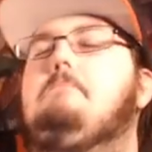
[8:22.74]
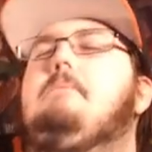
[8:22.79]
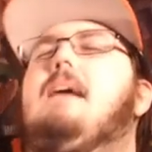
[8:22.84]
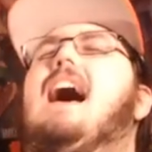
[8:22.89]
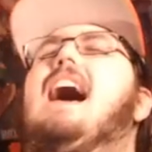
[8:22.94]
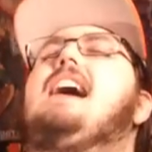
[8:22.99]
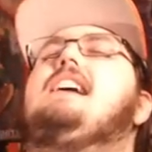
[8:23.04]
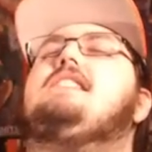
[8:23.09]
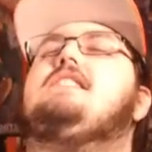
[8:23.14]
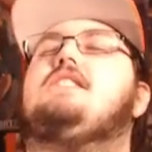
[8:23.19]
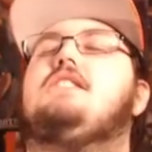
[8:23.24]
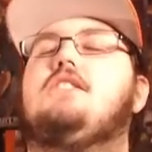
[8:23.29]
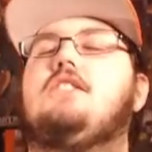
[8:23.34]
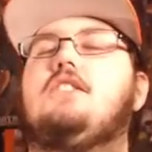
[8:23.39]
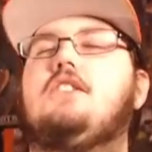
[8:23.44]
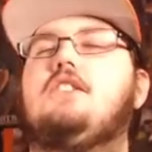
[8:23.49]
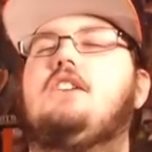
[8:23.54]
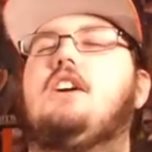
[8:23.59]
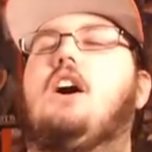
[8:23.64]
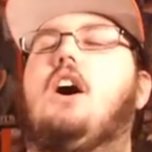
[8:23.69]

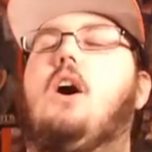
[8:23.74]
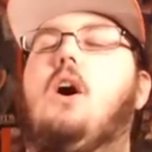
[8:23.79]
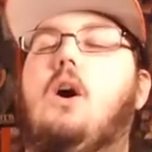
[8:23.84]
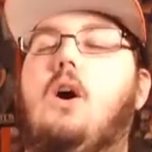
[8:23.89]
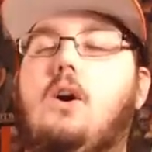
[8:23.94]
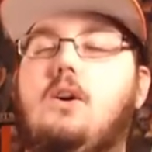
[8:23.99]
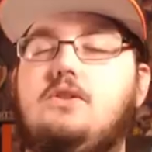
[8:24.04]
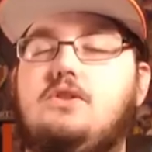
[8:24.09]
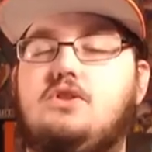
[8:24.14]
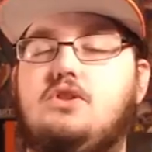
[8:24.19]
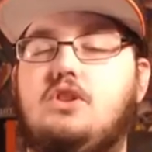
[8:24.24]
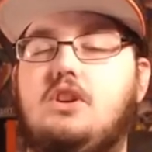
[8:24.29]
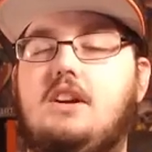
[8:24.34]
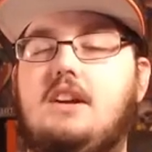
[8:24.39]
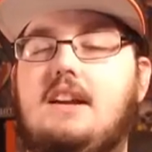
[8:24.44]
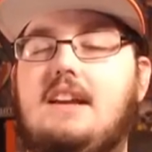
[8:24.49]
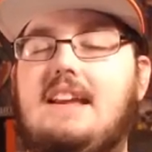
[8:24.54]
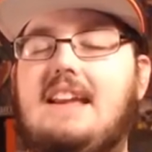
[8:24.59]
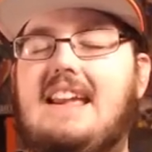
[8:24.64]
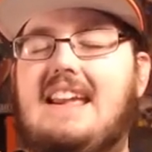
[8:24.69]
Mastered
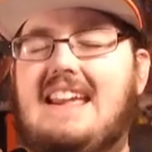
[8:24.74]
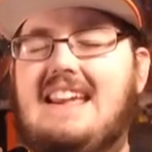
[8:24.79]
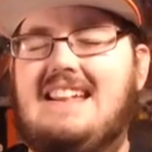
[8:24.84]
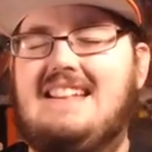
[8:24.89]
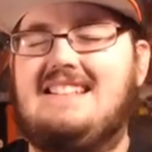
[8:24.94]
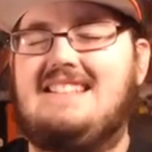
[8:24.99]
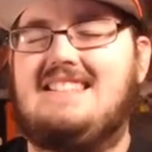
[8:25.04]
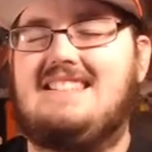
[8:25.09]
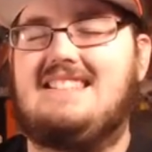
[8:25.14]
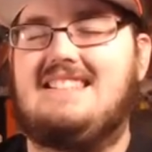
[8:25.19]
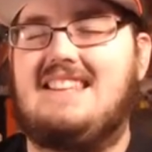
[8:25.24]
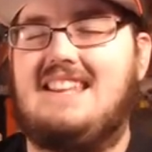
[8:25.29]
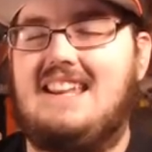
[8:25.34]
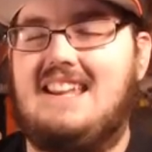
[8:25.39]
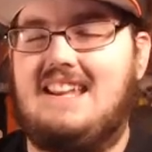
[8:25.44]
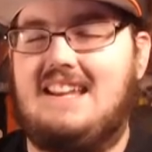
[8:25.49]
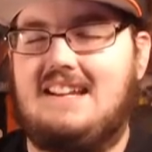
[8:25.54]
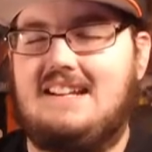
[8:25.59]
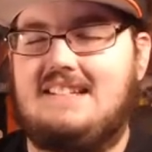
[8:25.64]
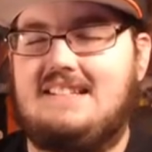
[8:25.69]
Ultra
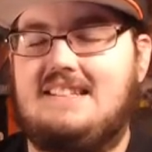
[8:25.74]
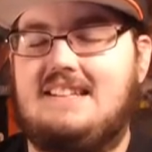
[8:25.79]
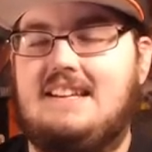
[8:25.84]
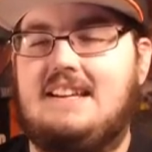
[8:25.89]
Instinct.